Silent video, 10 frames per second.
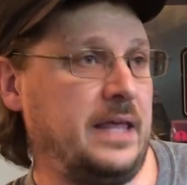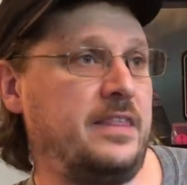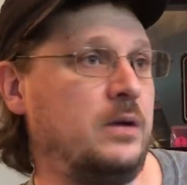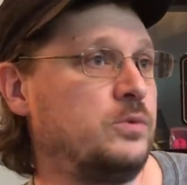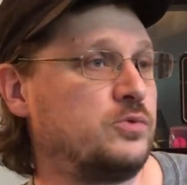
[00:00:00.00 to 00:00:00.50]

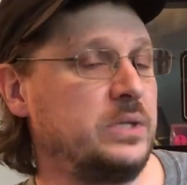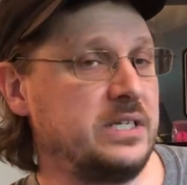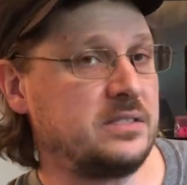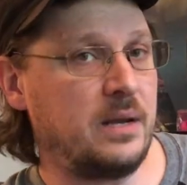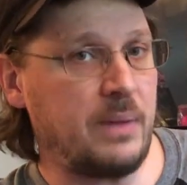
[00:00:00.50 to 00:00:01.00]
then it was
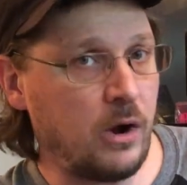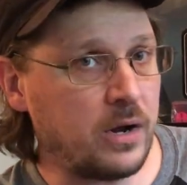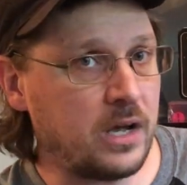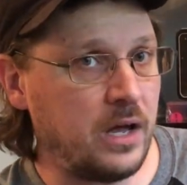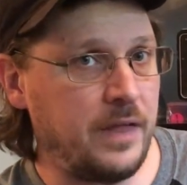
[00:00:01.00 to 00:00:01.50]
released in
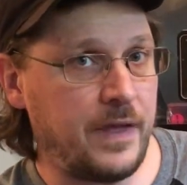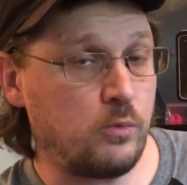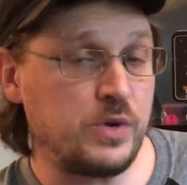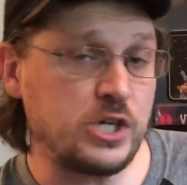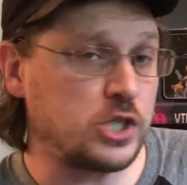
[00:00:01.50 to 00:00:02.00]
America, and they
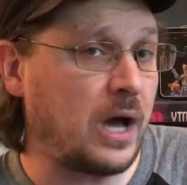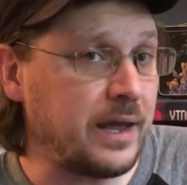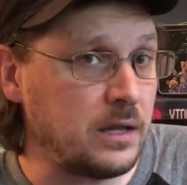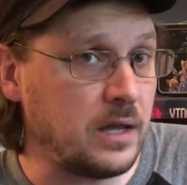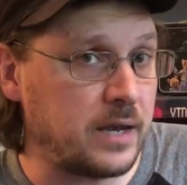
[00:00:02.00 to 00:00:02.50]

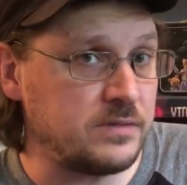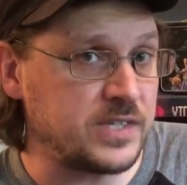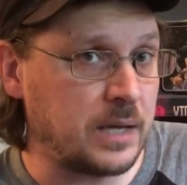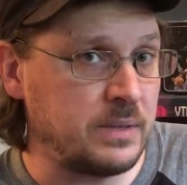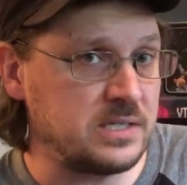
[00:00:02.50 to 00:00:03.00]
reshot a lot of
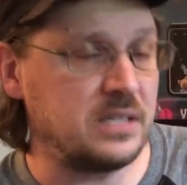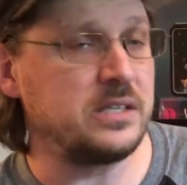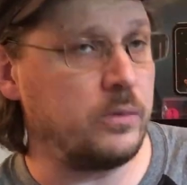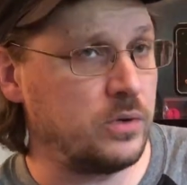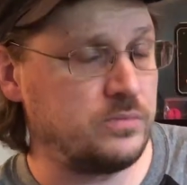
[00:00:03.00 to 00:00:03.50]
segments as
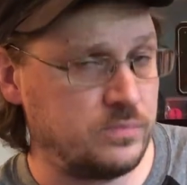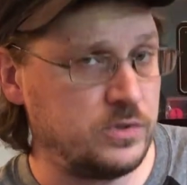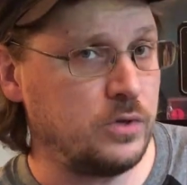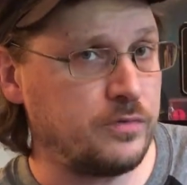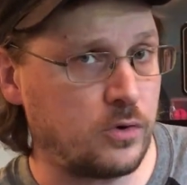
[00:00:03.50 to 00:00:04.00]
they would
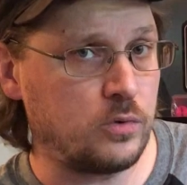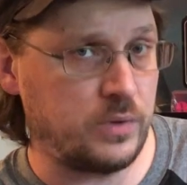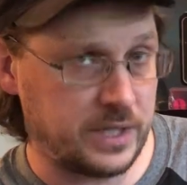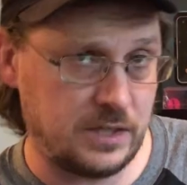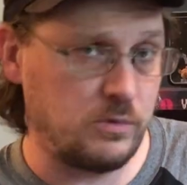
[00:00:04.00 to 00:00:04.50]
do for,
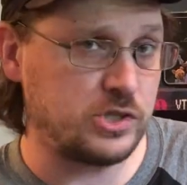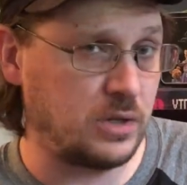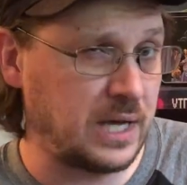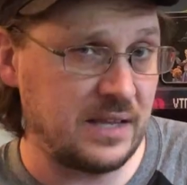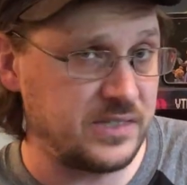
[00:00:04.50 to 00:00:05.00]
like, the
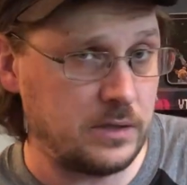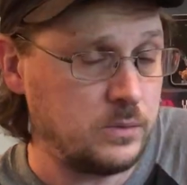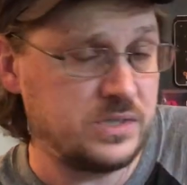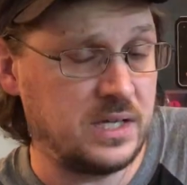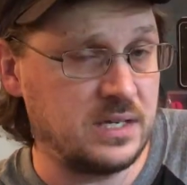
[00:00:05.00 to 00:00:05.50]
original Godzilla
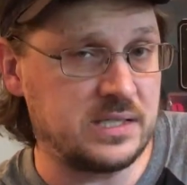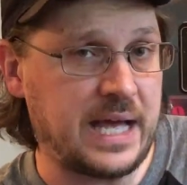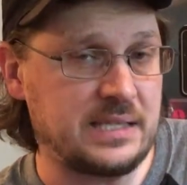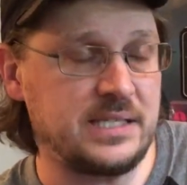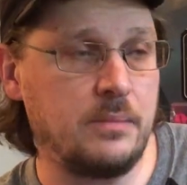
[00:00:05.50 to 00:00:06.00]
was the
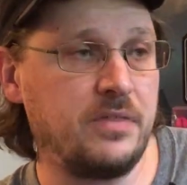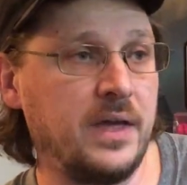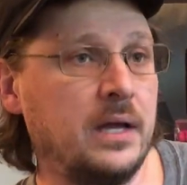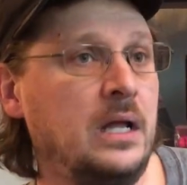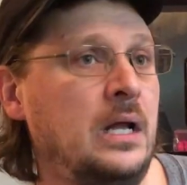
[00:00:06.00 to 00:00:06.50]
exact same
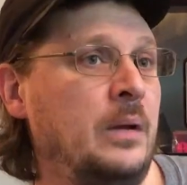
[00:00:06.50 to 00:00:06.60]
thing.